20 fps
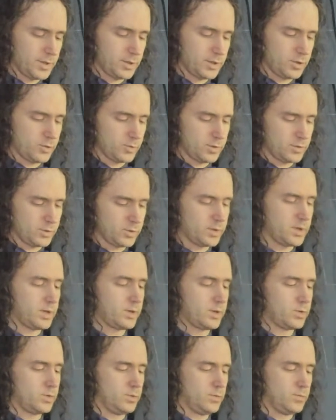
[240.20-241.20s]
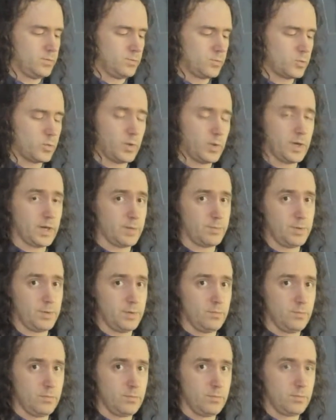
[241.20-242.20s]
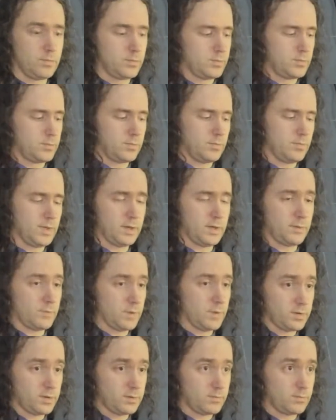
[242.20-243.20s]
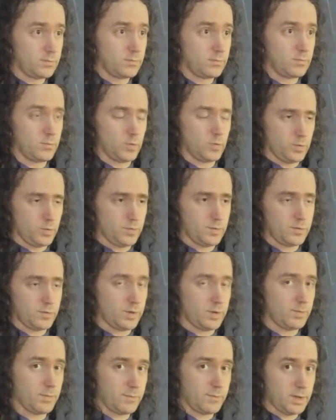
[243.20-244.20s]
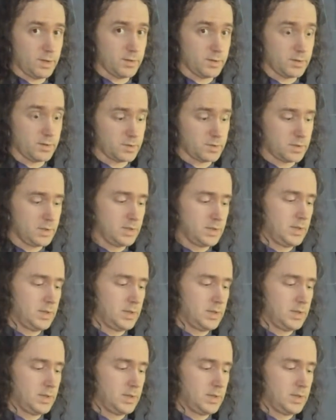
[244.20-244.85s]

bandage went on, I could quite happily make a fist or straighten my fingers out.